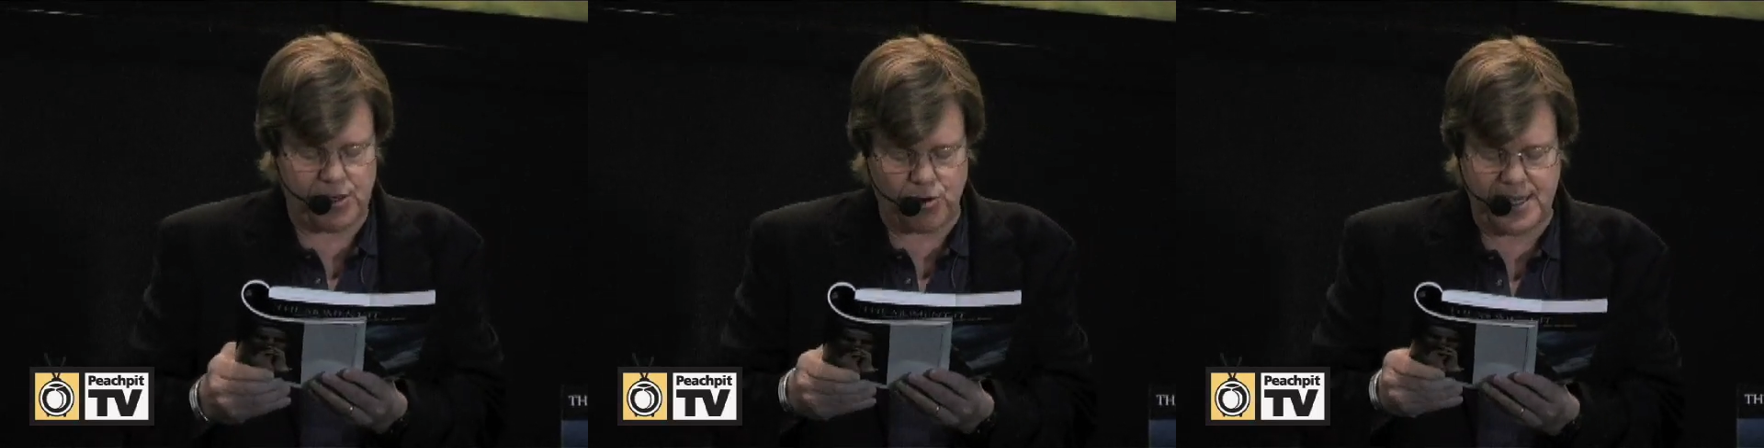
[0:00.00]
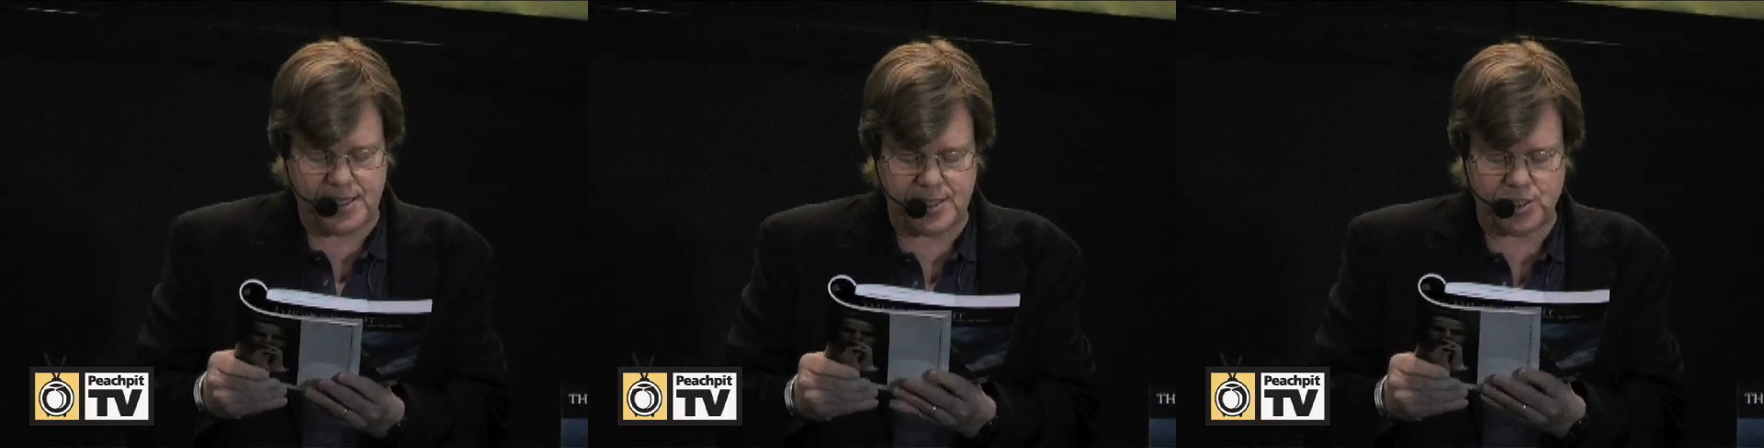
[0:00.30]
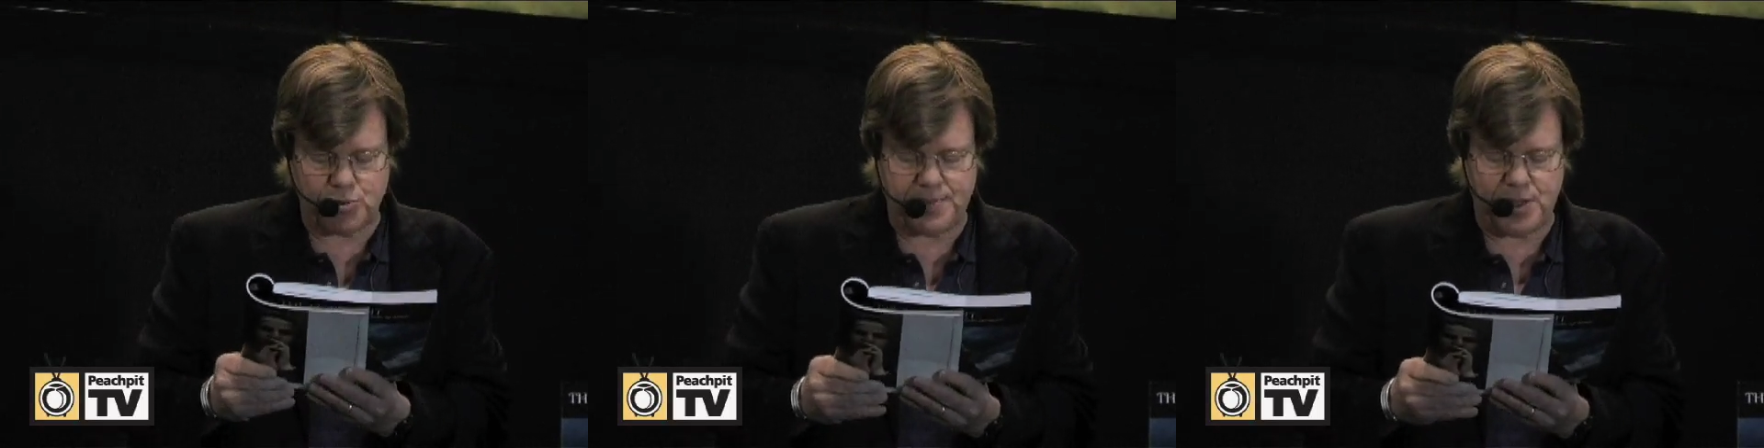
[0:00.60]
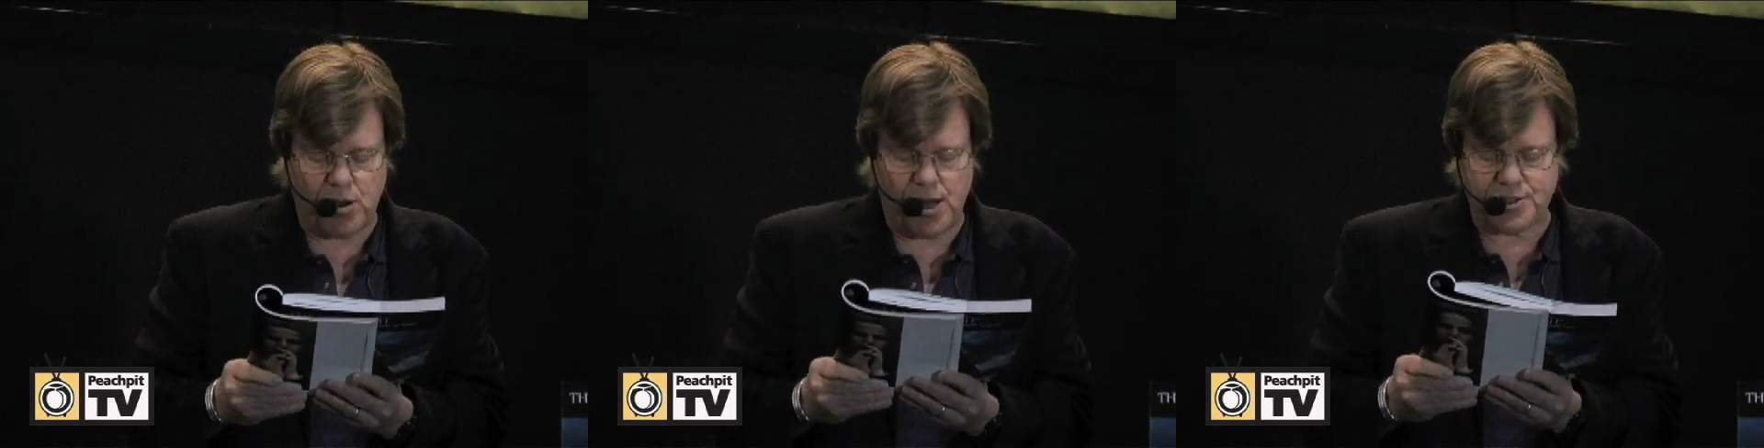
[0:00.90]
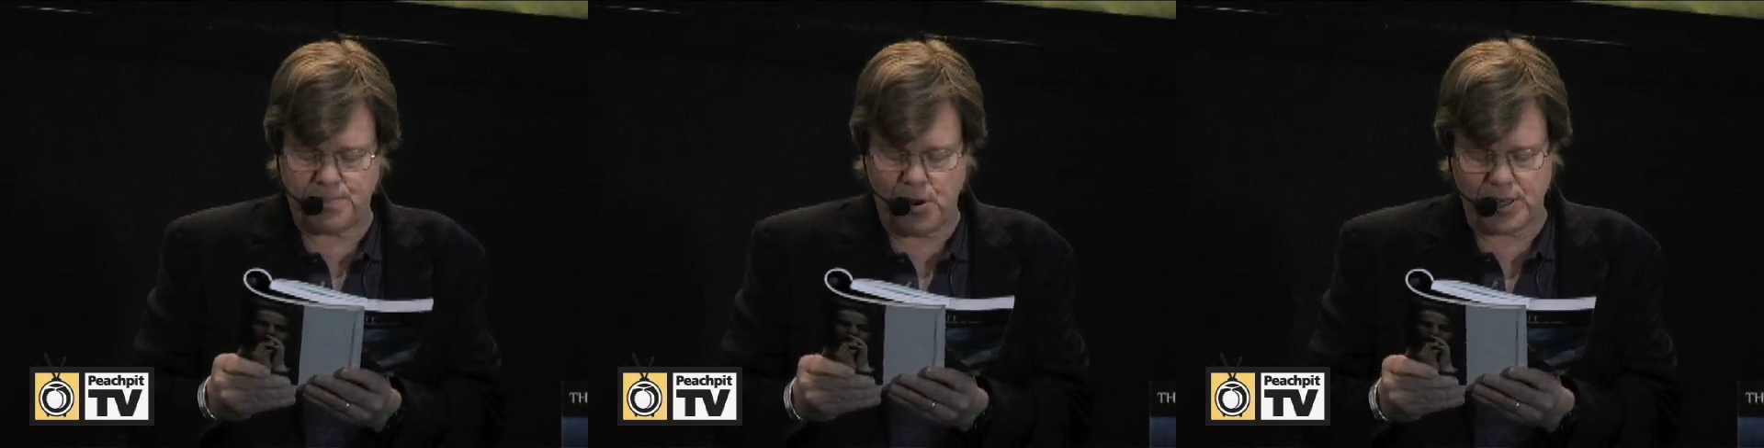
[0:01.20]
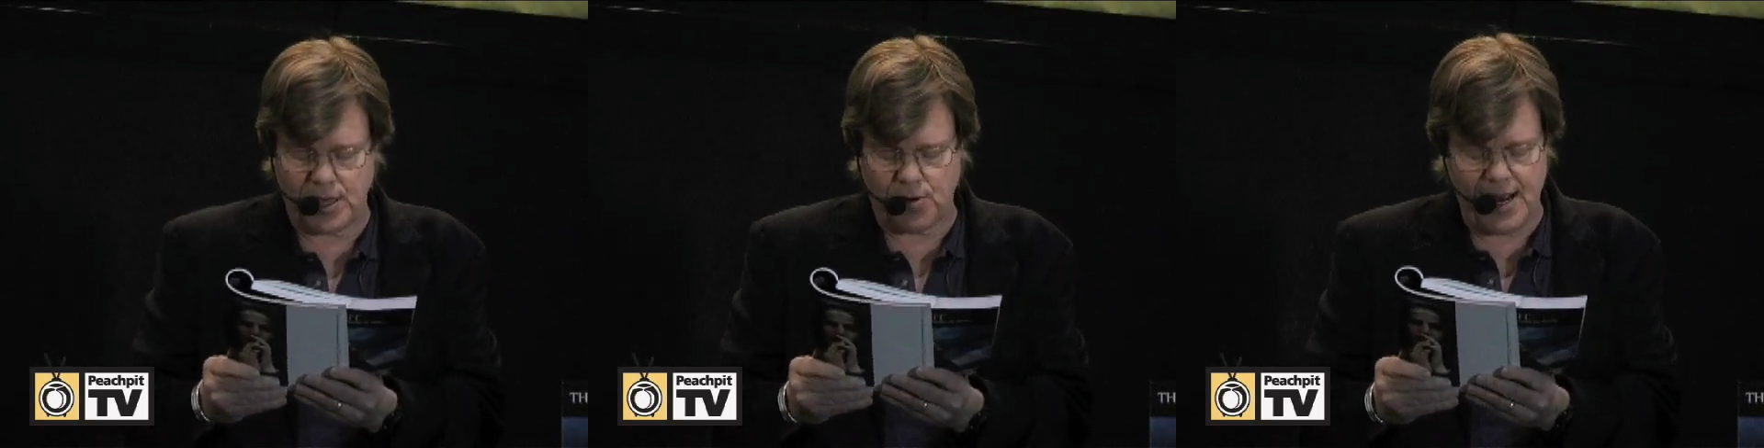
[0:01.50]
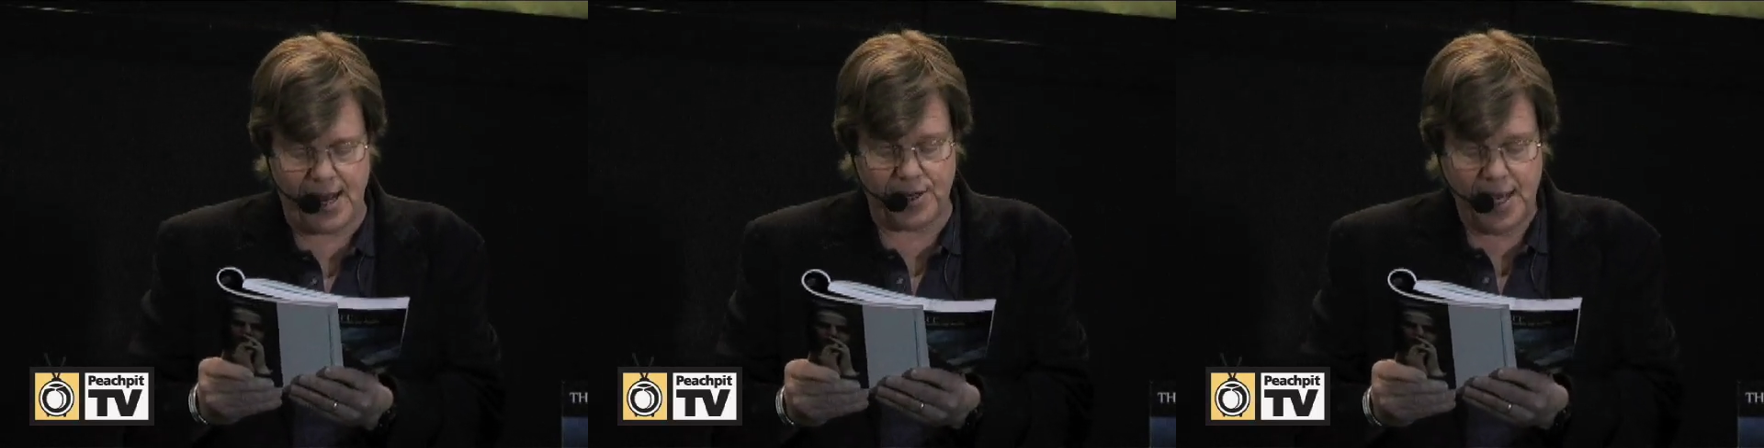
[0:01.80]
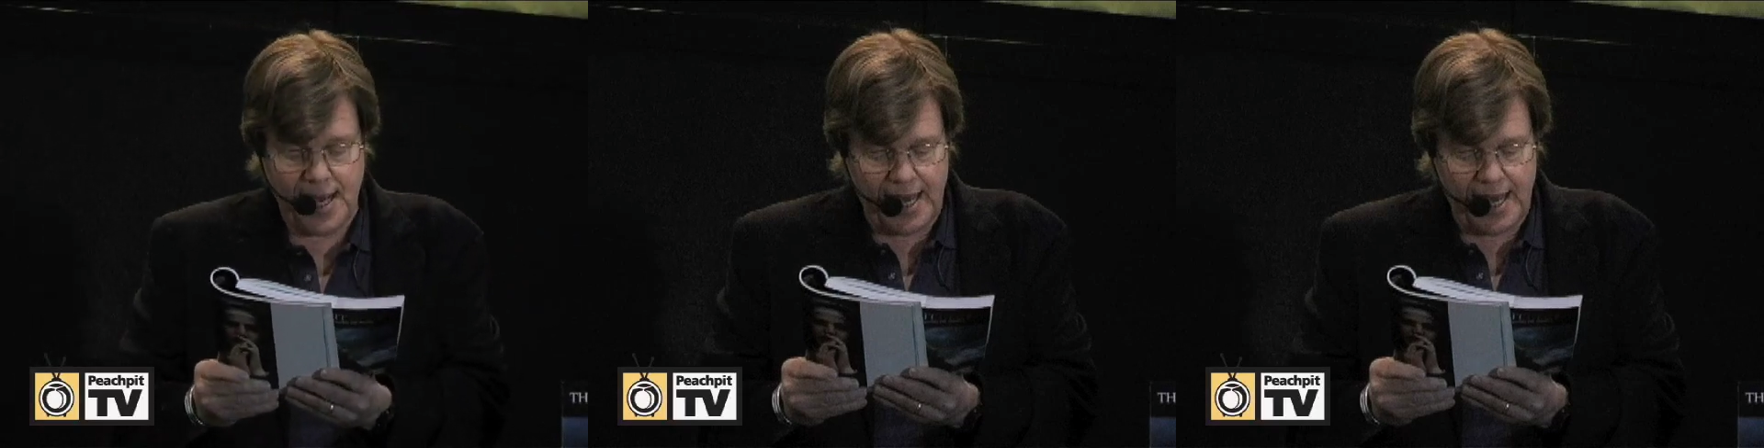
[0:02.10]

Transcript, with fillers: grins, I sweep the altar poking around,